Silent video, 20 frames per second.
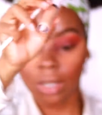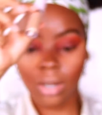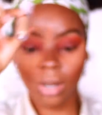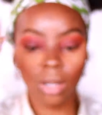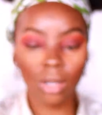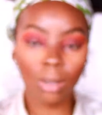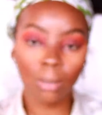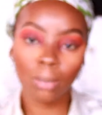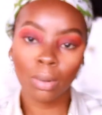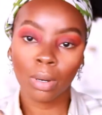the
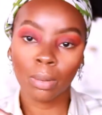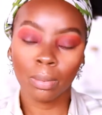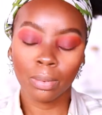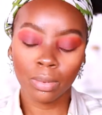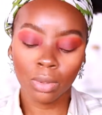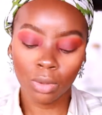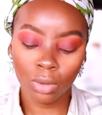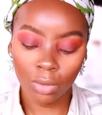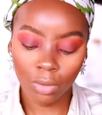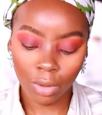Colourpop
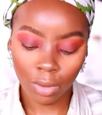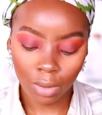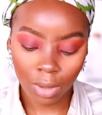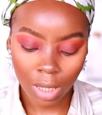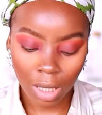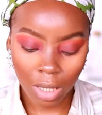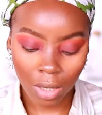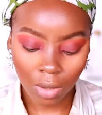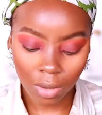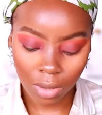No
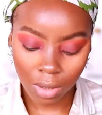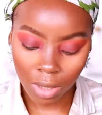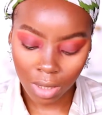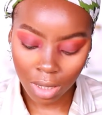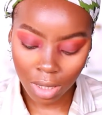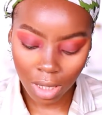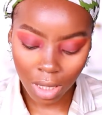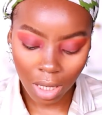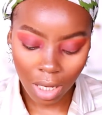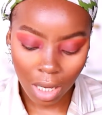Filter
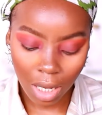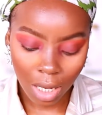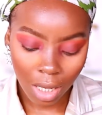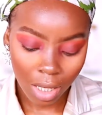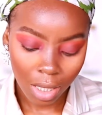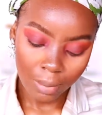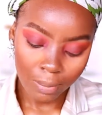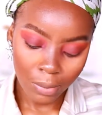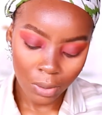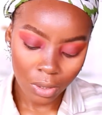Concealer.
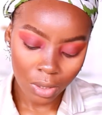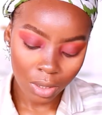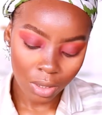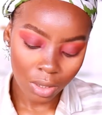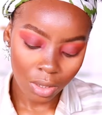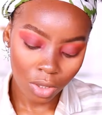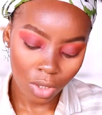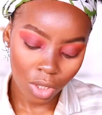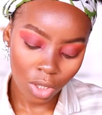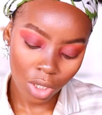I'm
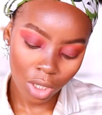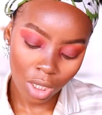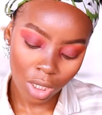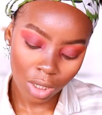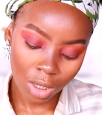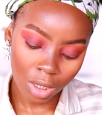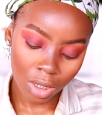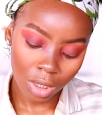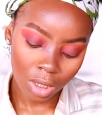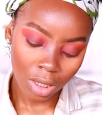using the
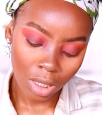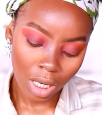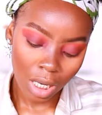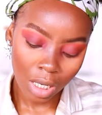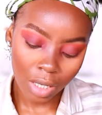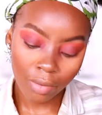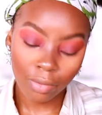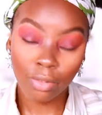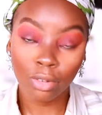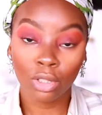shade
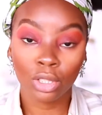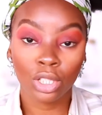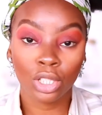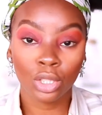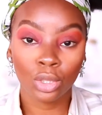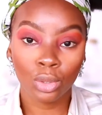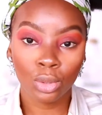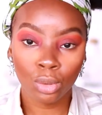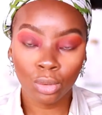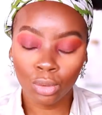Dark
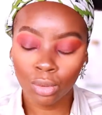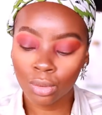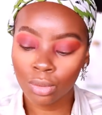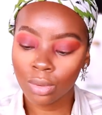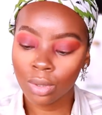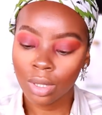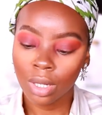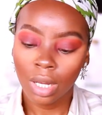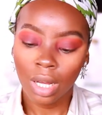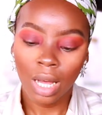42,
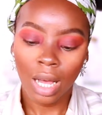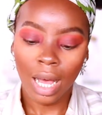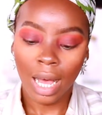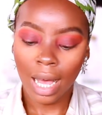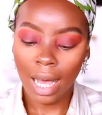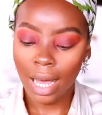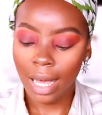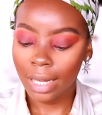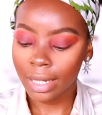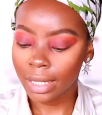
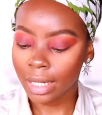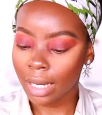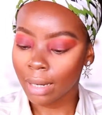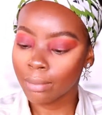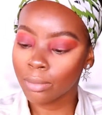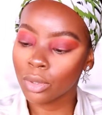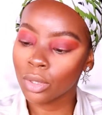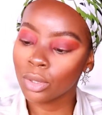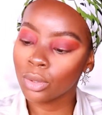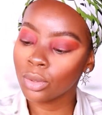and
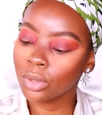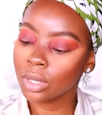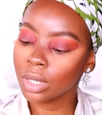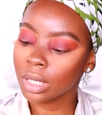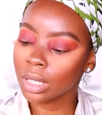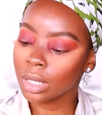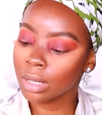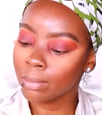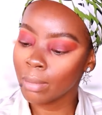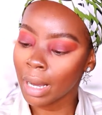I'm
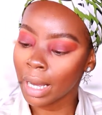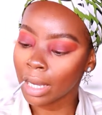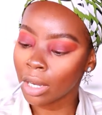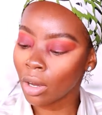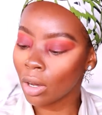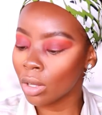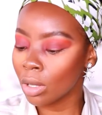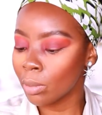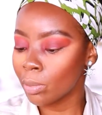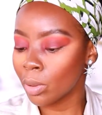using my
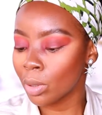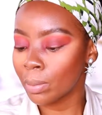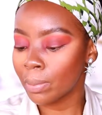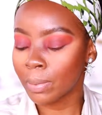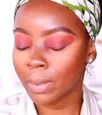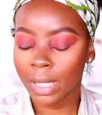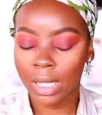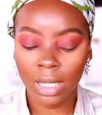Colourpop